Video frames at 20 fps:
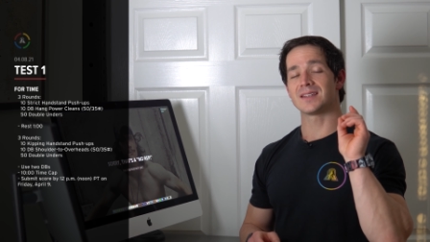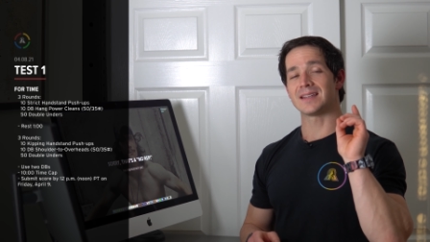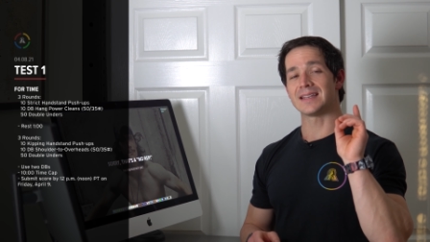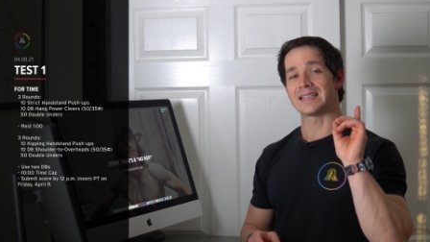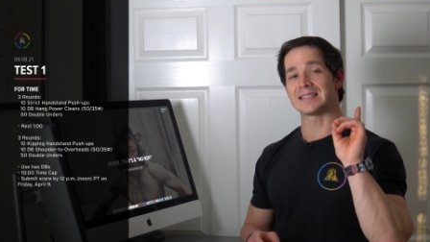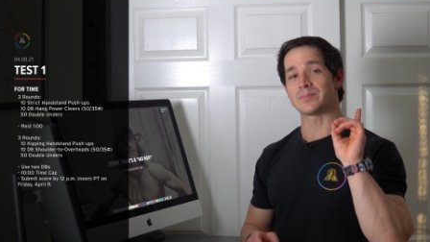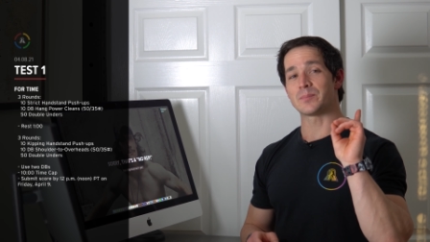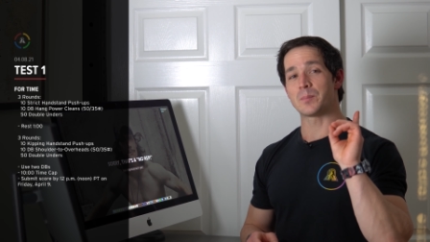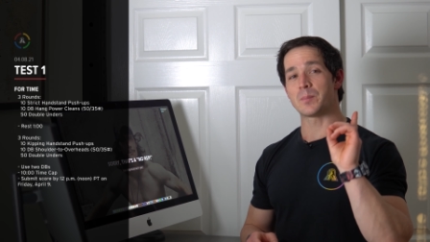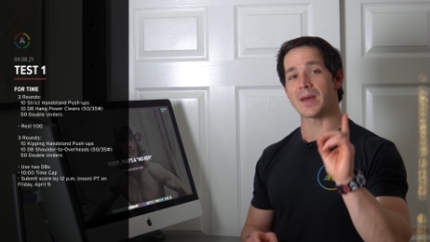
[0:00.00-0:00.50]

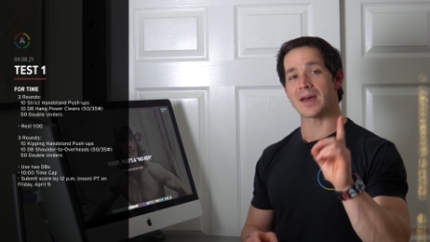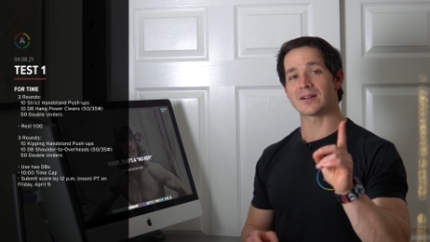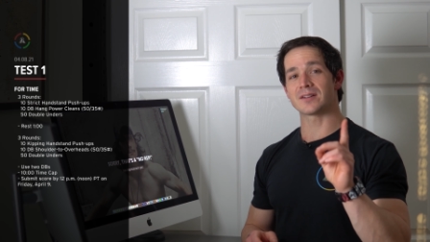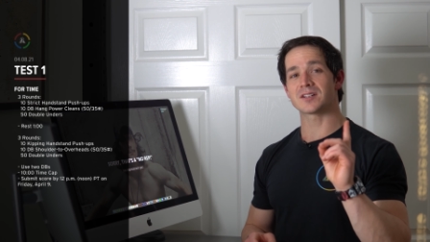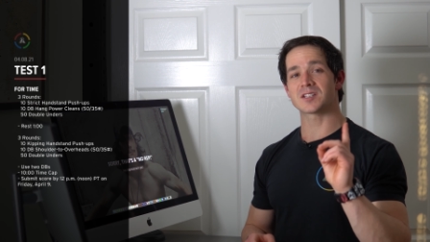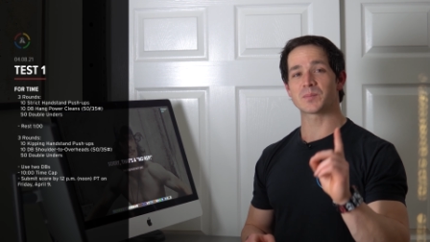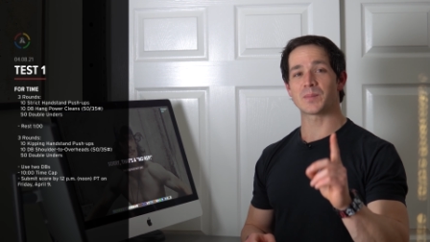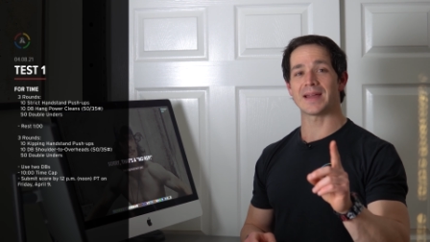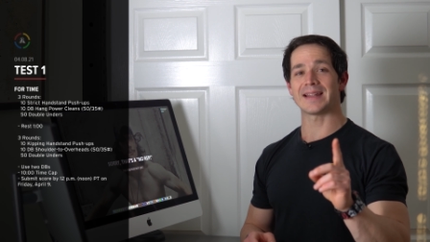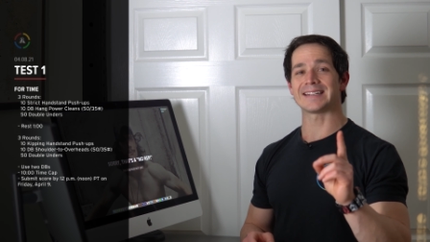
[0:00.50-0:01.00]
is better
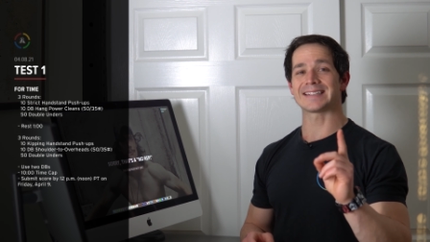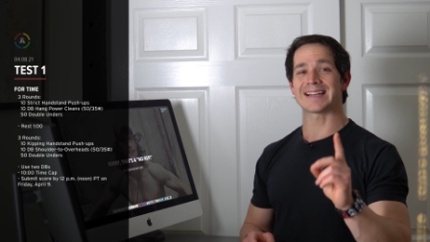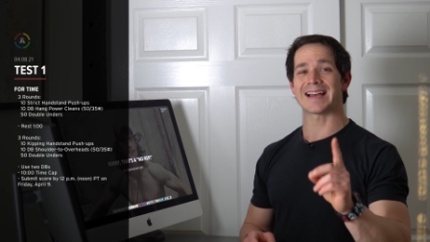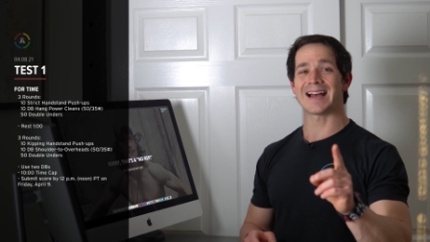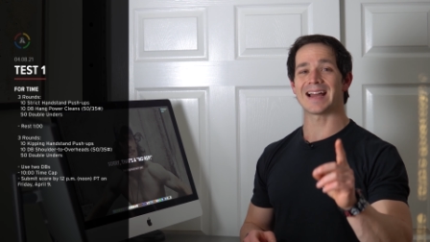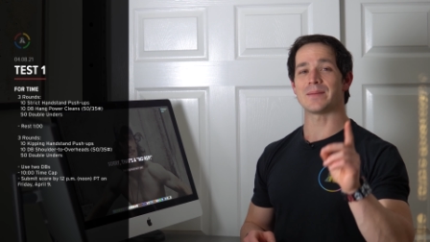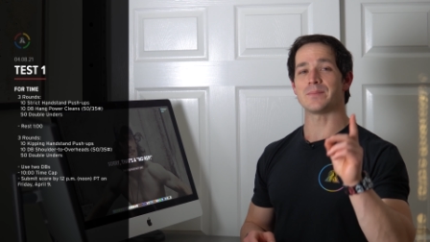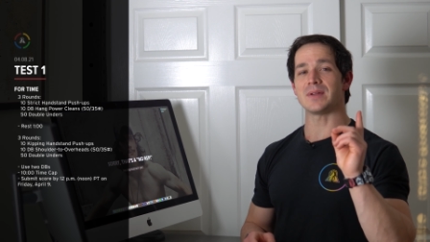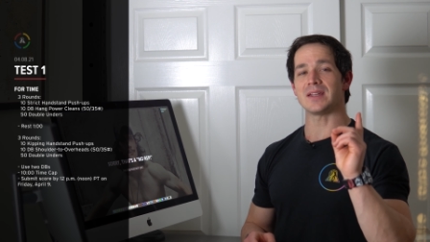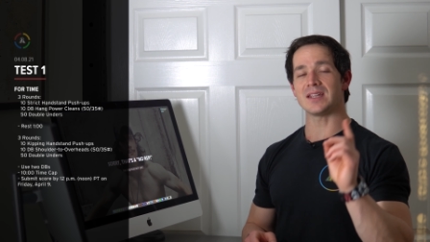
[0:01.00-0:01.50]
spent
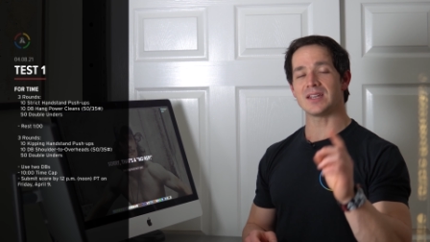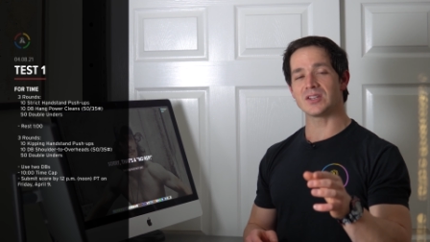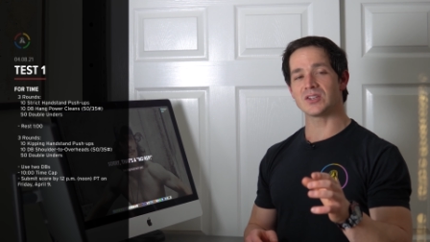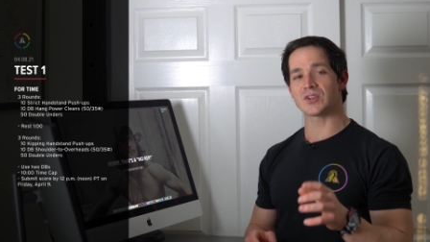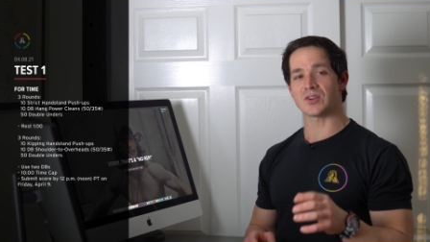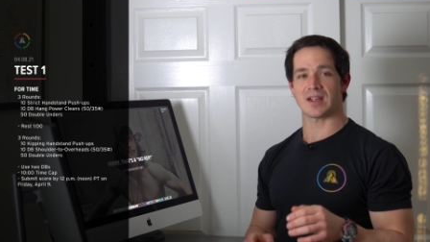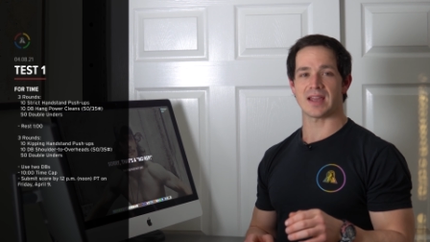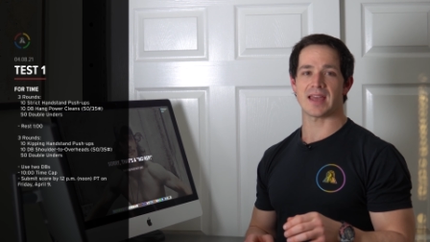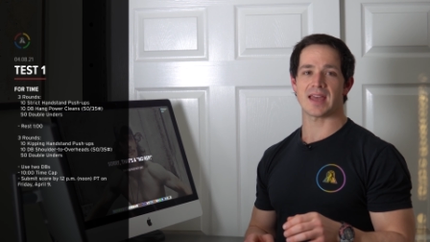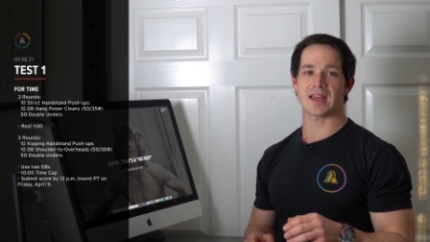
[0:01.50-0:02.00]
time in
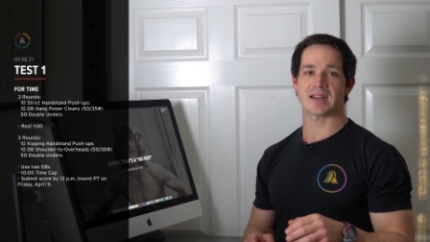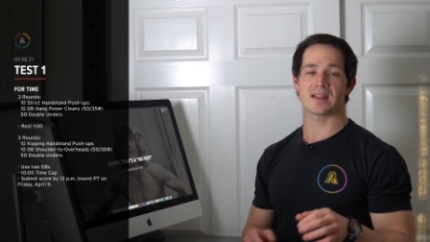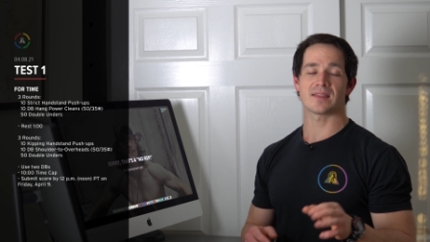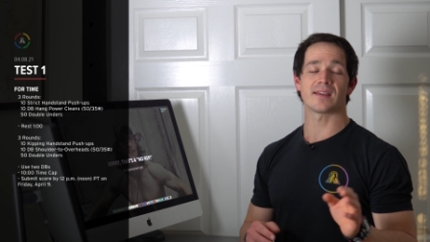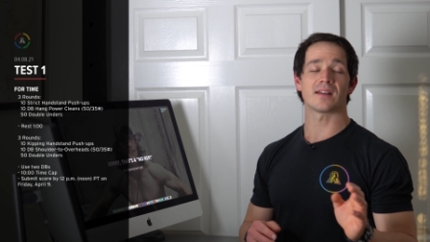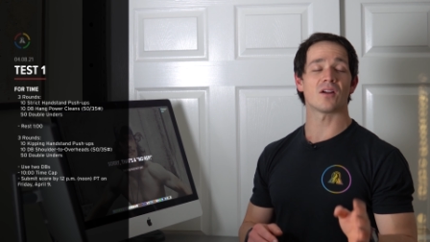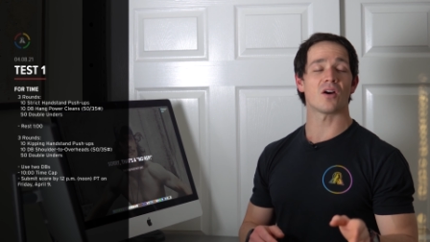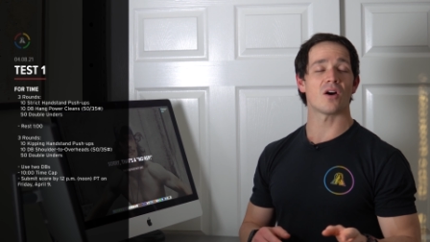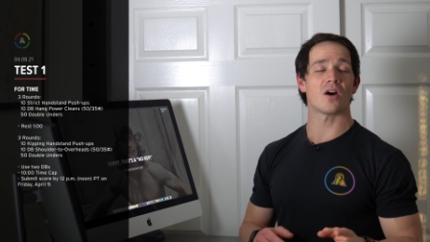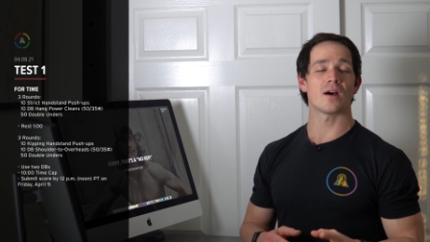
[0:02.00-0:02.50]
your hand
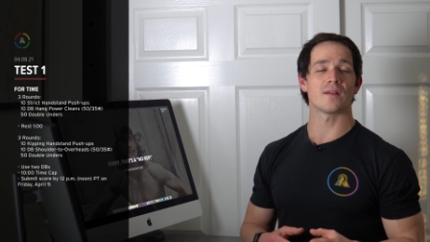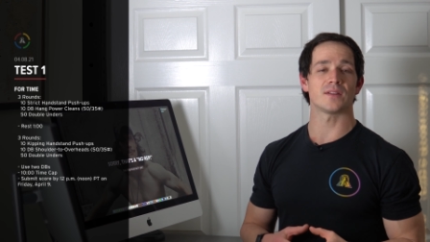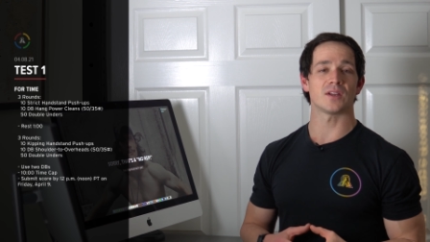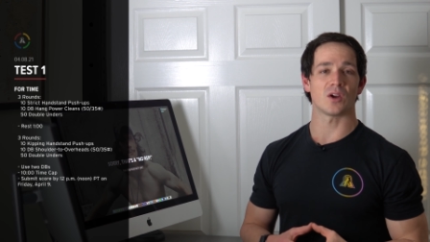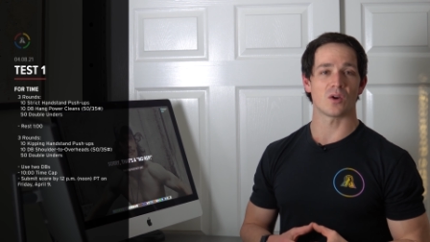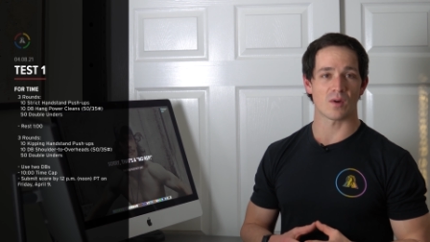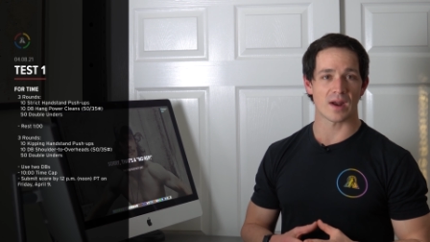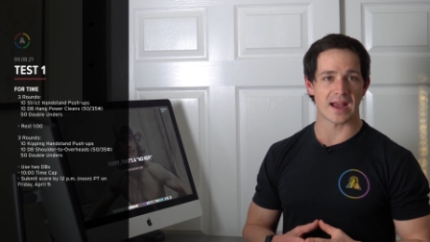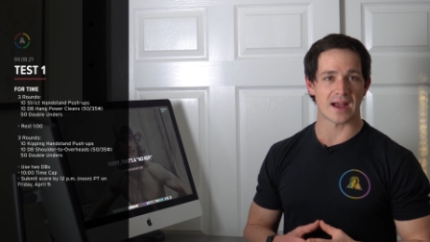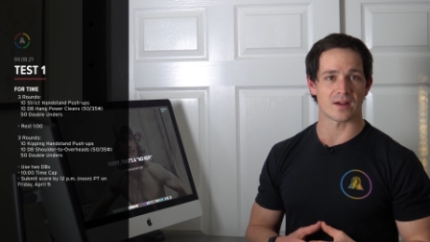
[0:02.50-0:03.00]
than on the
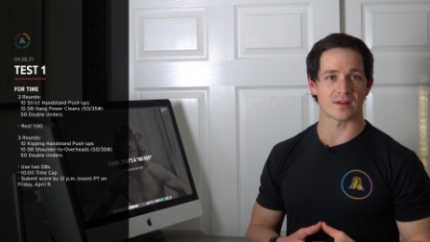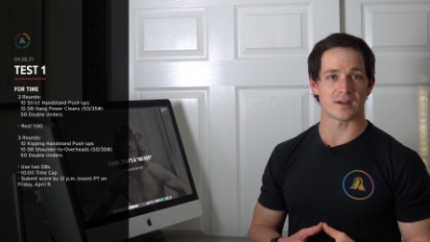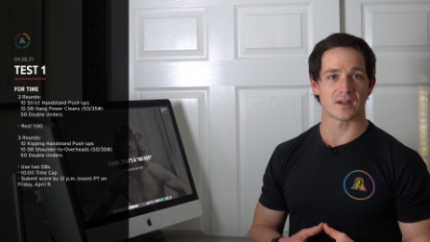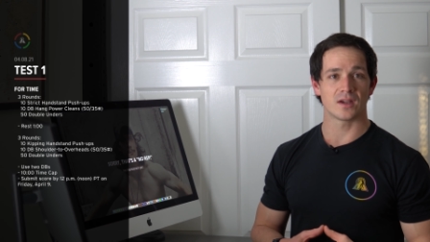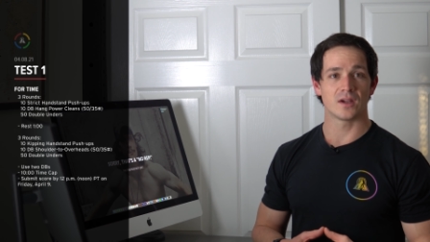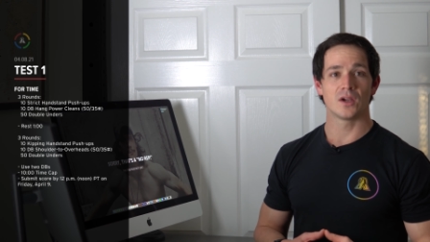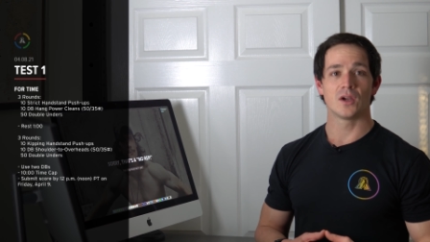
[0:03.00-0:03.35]
ground.